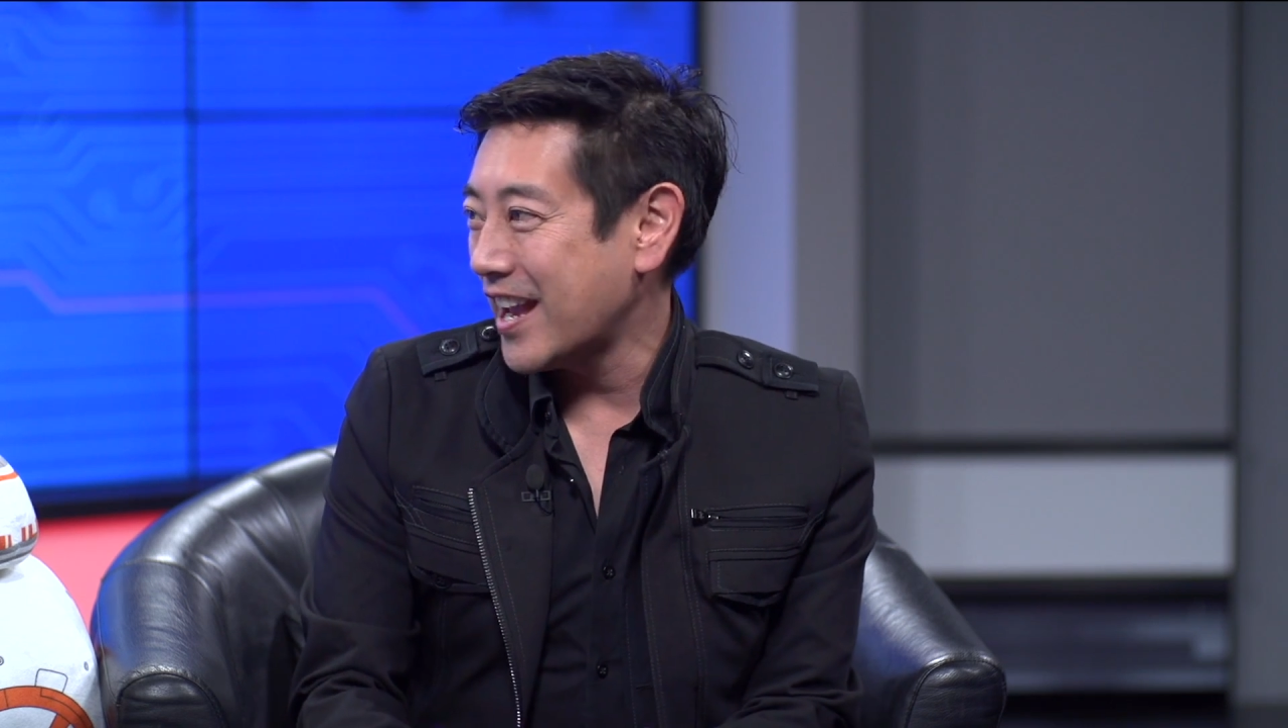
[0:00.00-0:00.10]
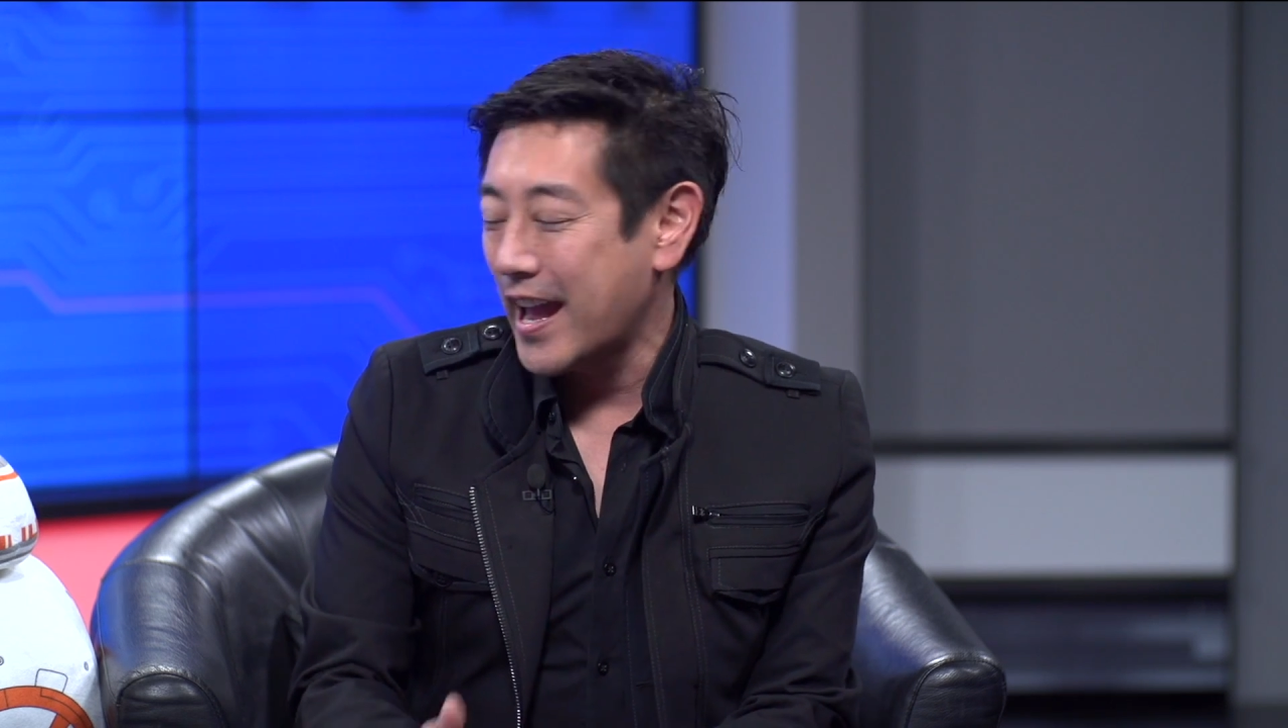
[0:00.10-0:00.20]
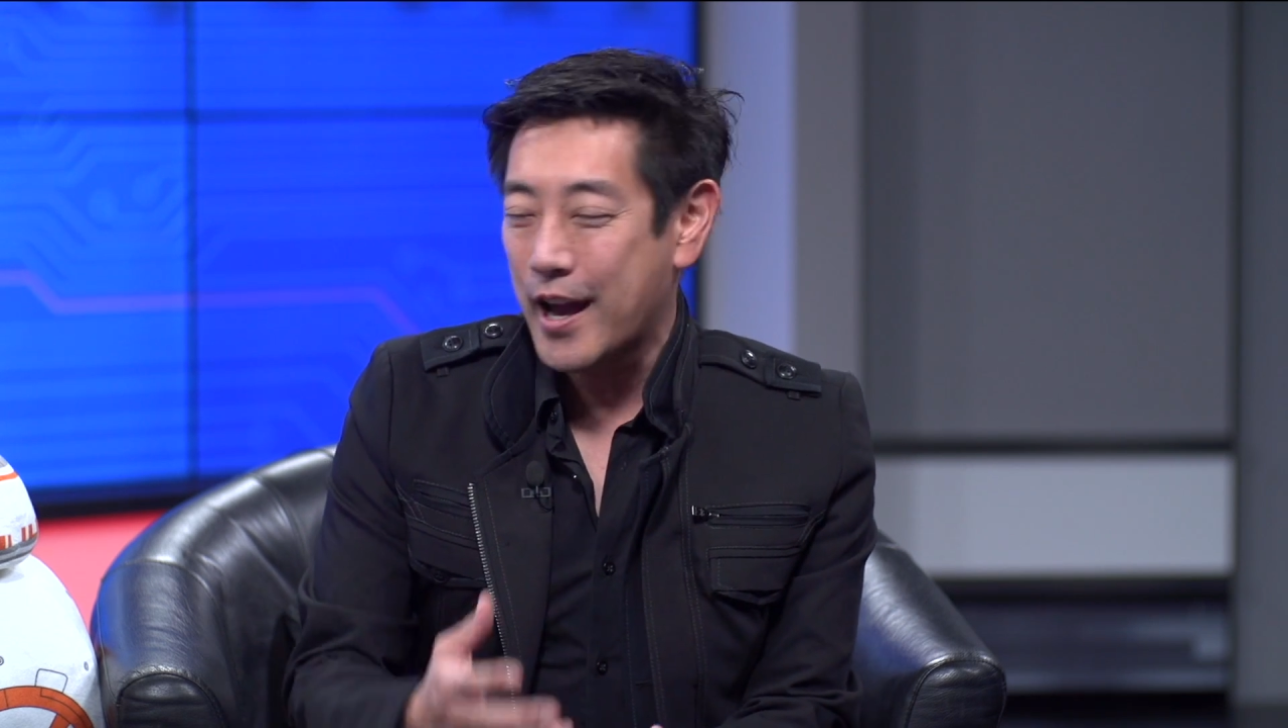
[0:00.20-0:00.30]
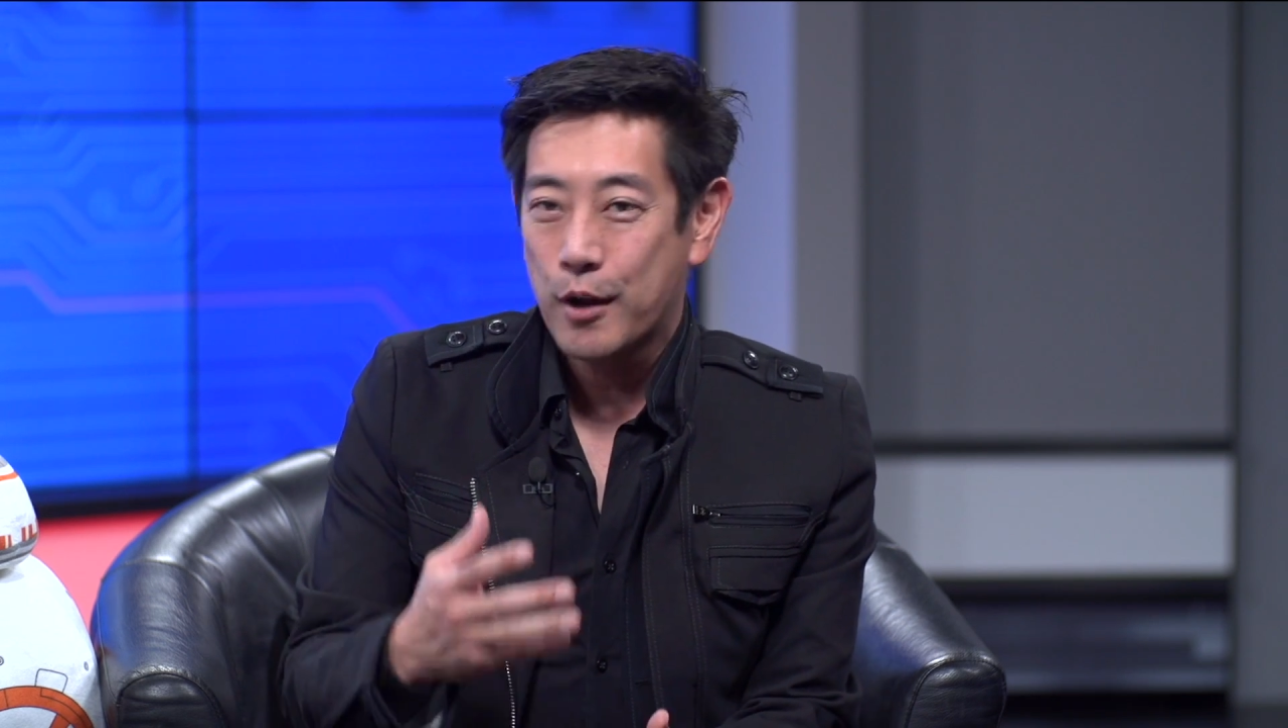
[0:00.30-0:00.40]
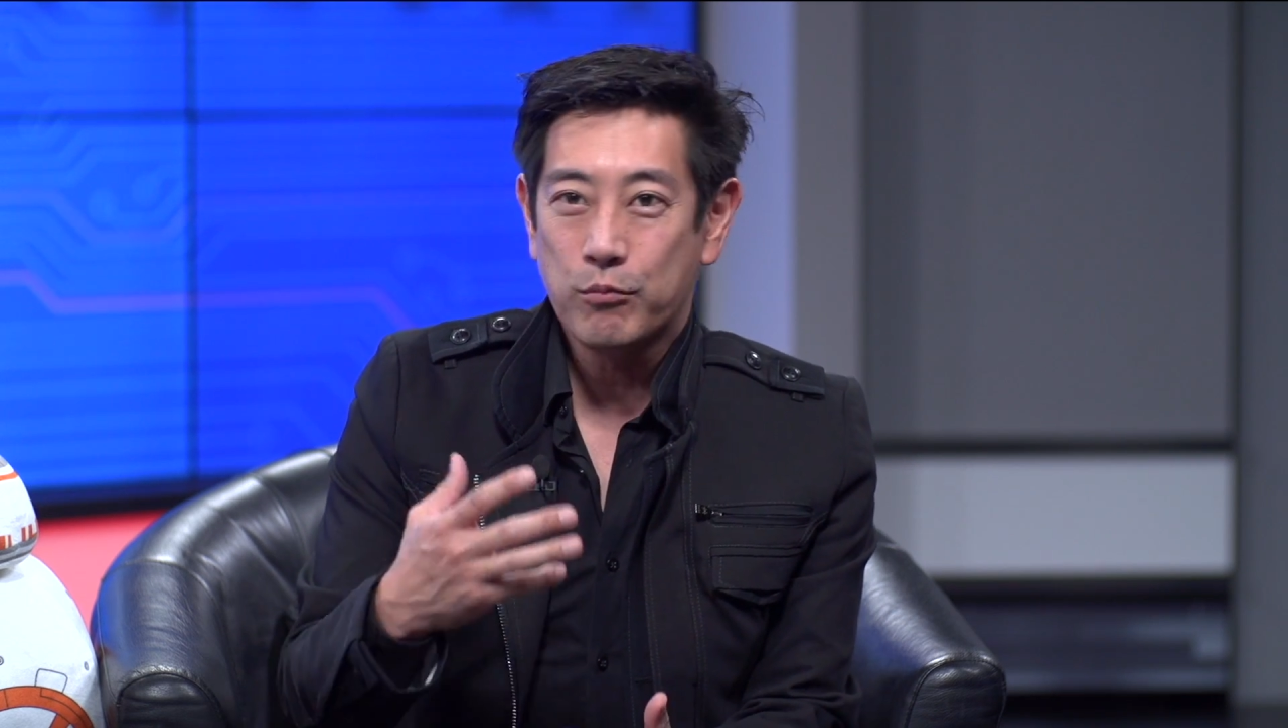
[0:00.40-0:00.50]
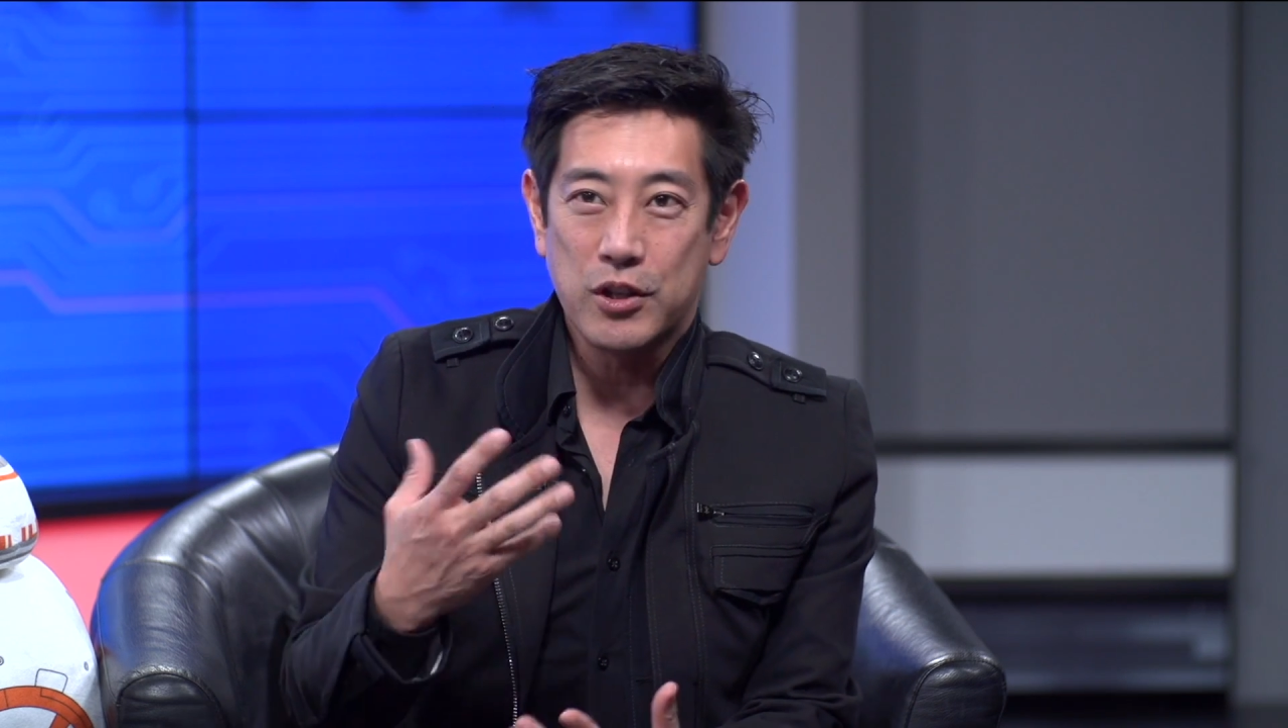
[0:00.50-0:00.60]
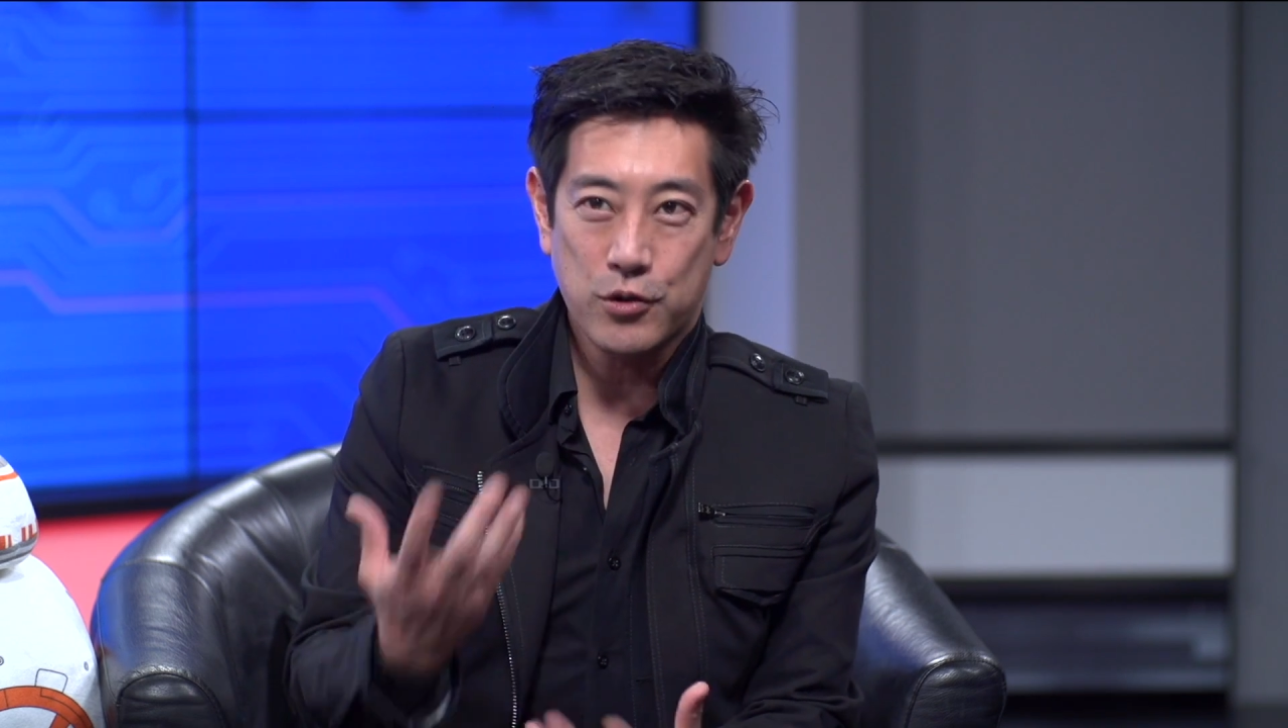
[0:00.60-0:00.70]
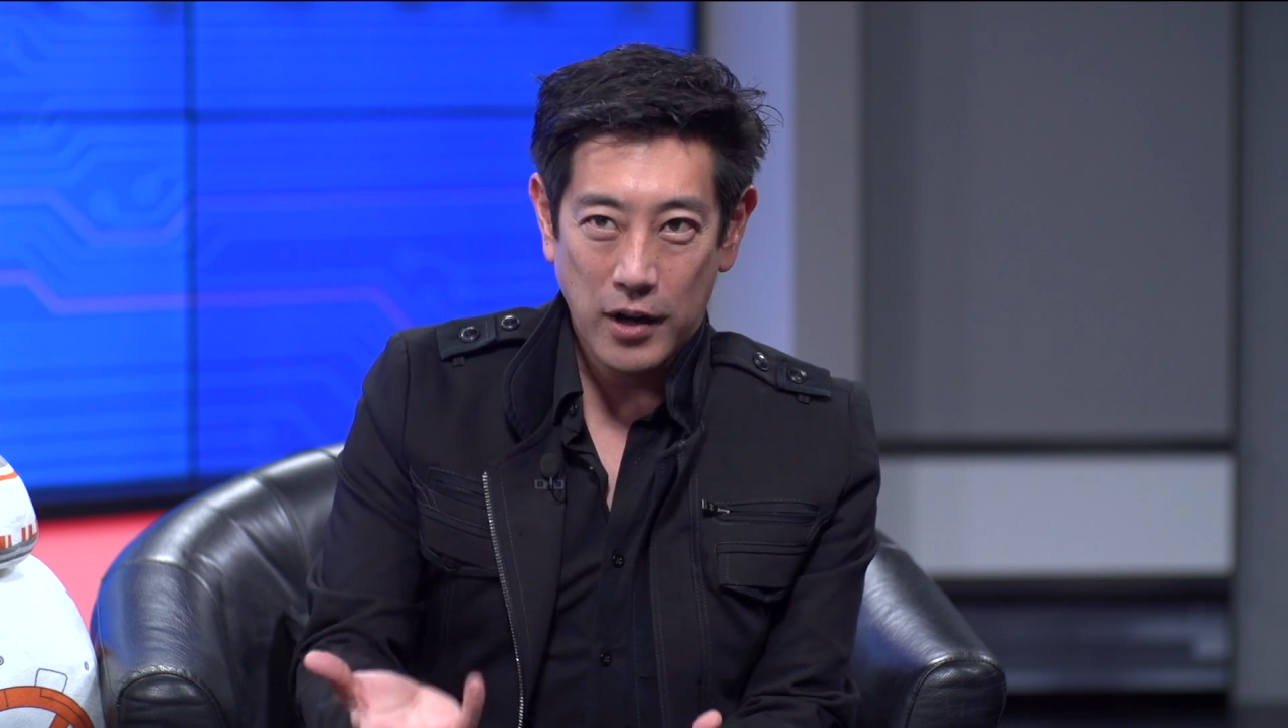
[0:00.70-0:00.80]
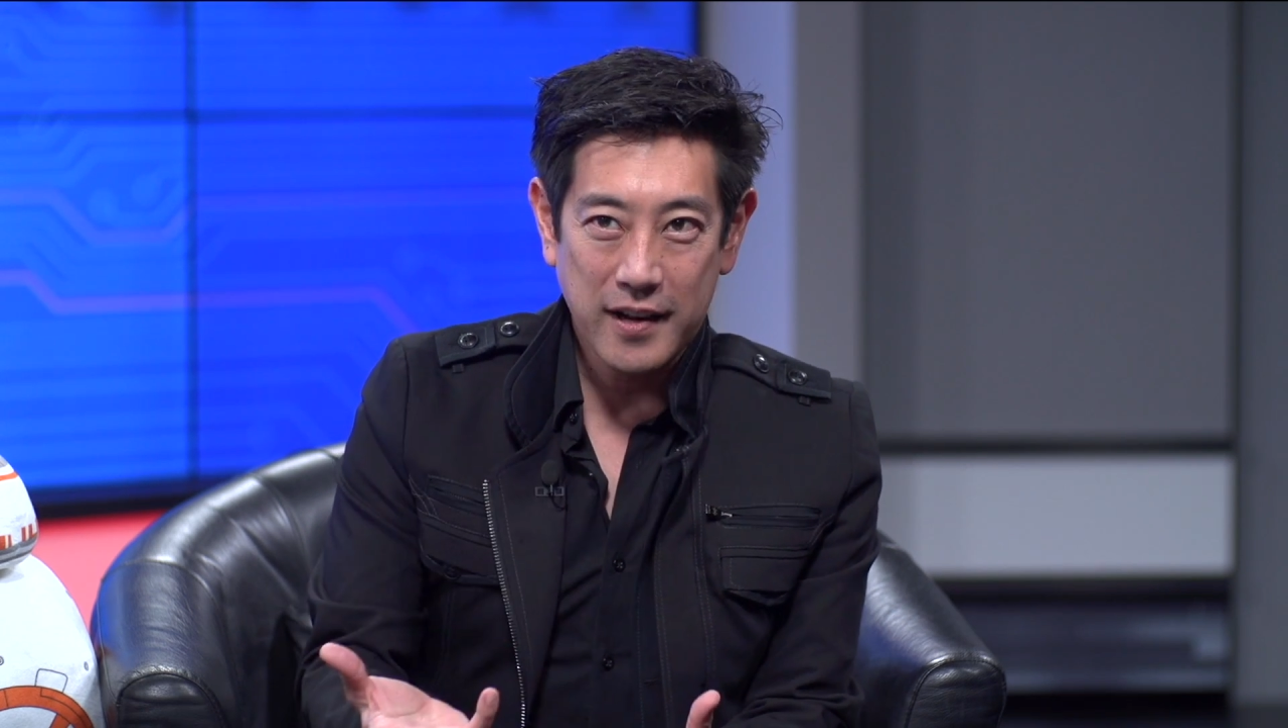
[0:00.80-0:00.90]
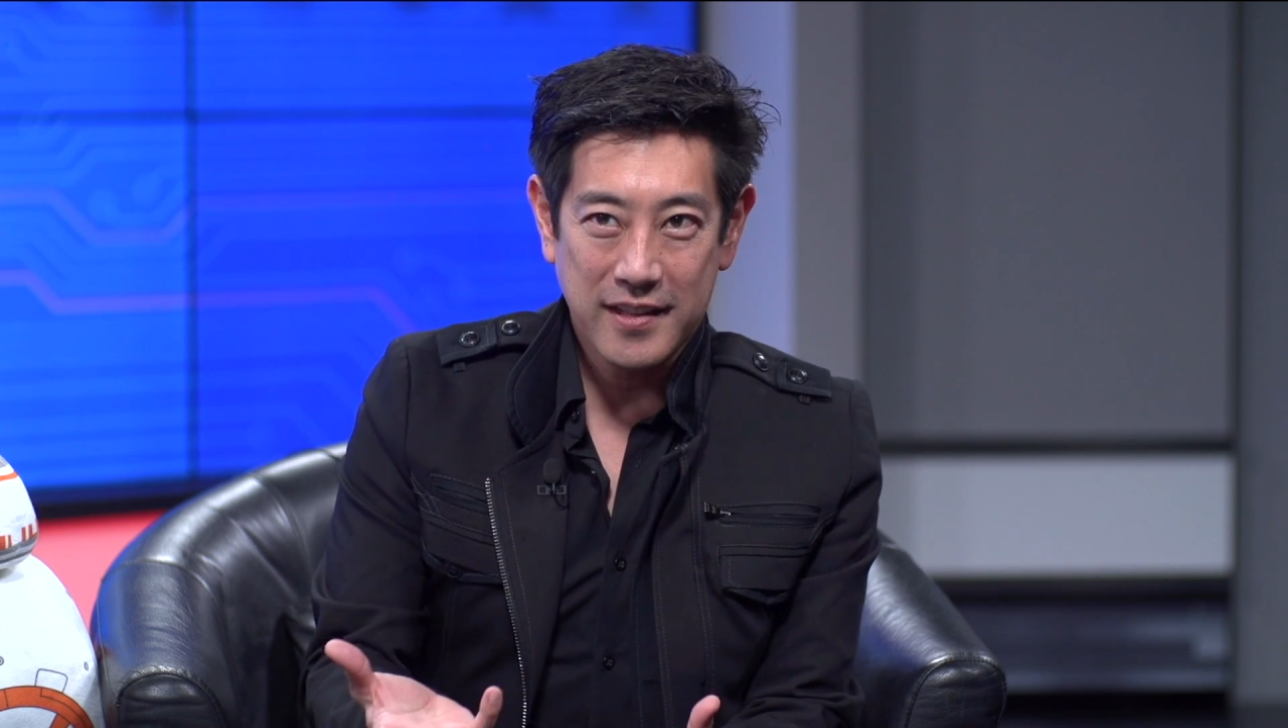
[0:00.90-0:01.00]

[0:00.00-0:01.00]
and we try